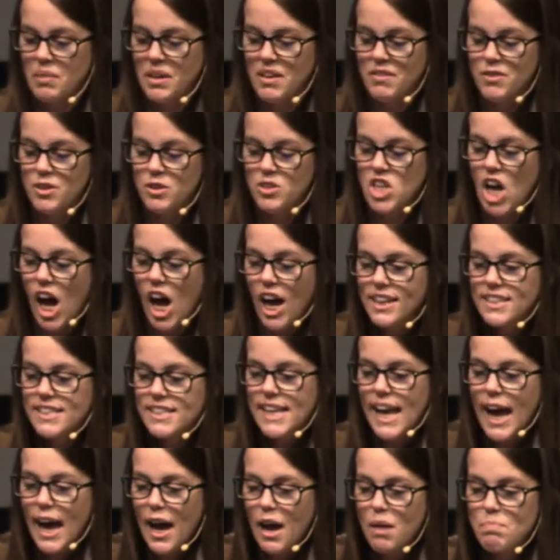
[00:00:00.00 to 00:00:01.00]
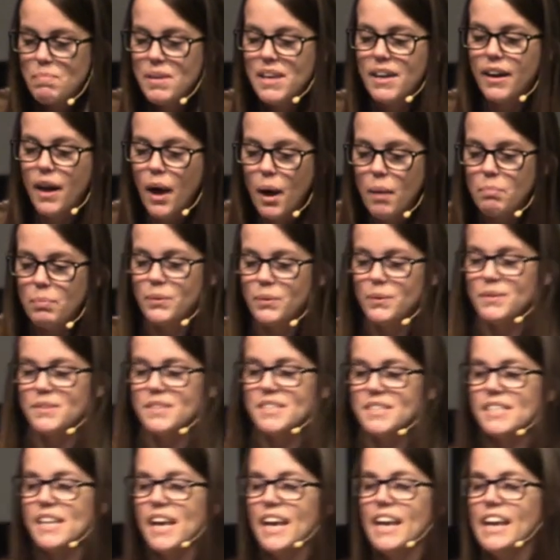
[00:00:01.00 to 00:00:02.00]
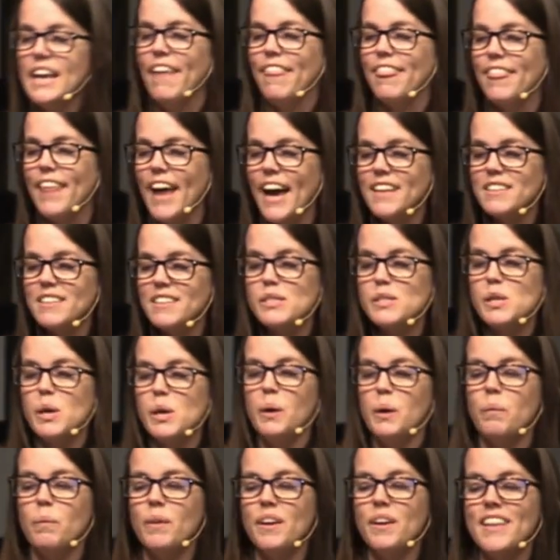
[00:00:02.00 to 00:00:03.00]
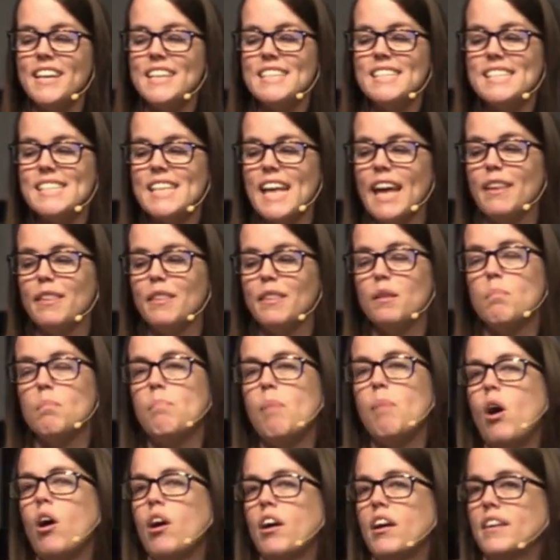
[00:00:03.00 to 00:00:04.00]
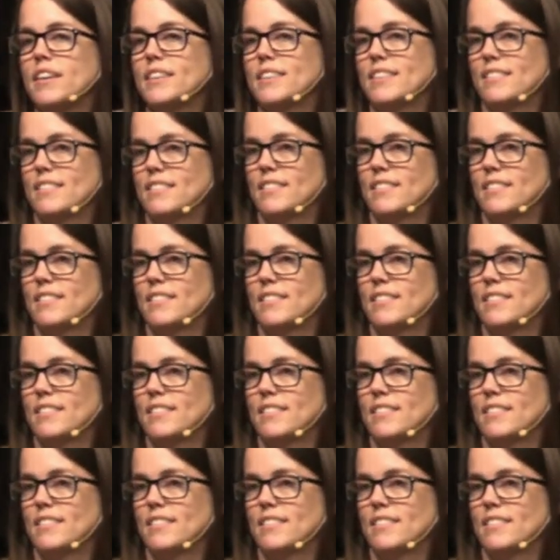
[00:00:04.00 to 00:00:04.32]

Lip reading: But if you talk to happy couples, that's where they set the bar.